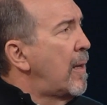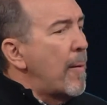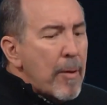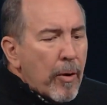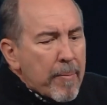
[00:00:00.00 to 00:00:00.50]
I
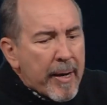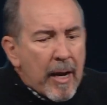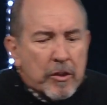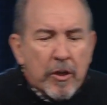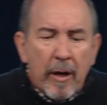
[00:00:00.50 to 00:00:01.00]
mean, what about
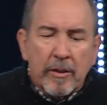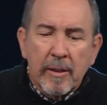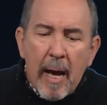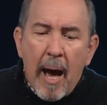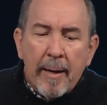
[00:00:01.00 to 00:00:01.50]
our church?
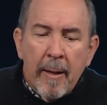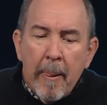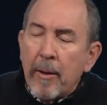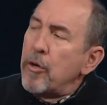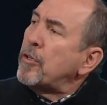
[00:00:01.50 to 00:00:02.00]
God,
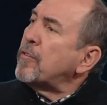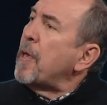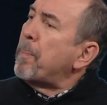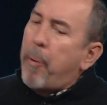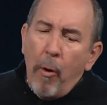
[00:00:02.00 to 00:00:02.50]
you just
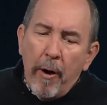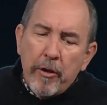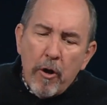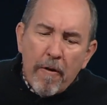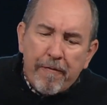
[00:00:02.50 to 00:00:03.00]
keep pouring
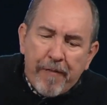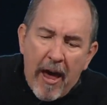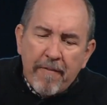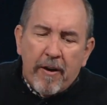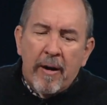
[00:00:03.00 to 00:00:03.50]
your
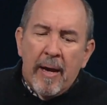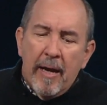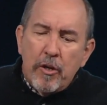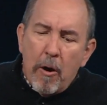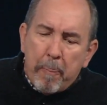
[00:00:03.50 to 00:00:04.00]
favor
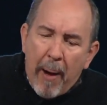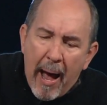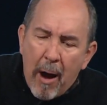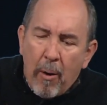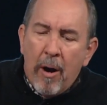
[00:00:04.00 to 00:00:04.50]
and your
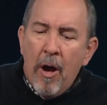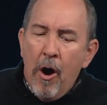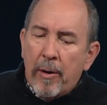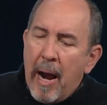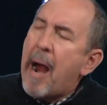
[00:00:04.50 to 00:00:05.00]
power
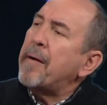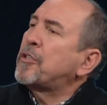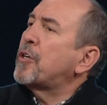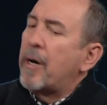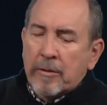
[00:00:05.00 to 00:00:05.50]
on our
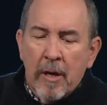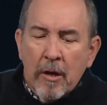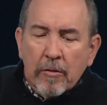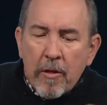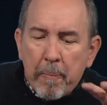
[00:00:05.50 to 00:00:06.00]
church
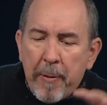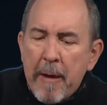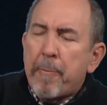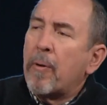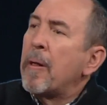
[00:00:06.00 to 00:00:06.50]
so that
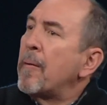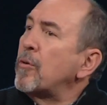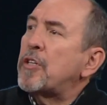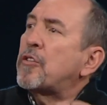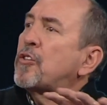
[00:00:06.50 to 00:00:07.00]
people will
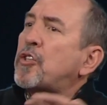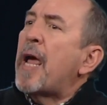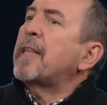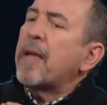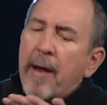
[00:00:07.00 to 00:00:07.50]
just
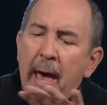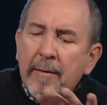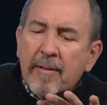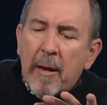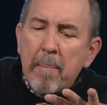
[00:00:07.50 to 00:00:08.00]
shake their
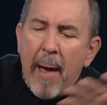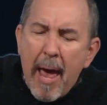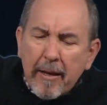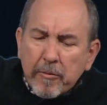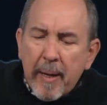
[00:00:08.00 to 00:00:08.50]
heads in
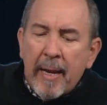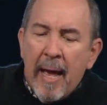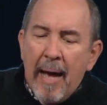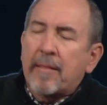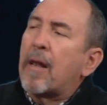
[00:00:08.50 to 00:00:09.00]
amazement
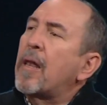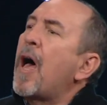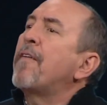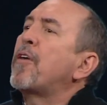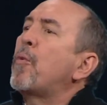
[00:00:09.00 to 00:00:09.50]
at the
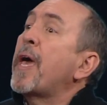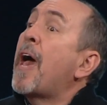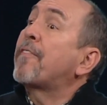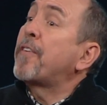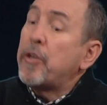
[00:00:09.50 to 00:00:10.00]
love that we
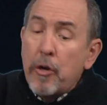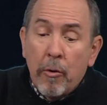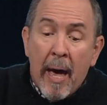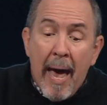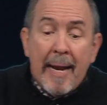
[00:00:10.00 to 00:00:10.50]
have for you
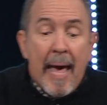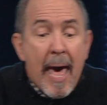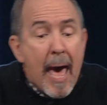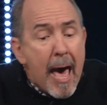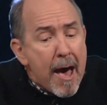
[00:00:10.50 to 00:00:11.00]
and
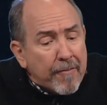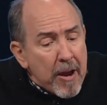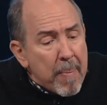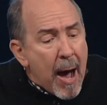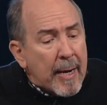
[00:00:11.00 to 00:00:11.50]

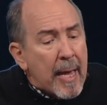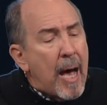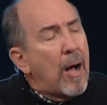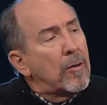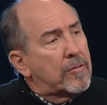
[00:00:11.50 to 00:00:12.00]
everybody
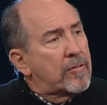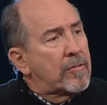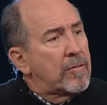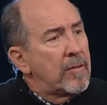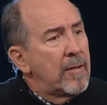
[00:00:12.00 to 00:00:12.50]
else.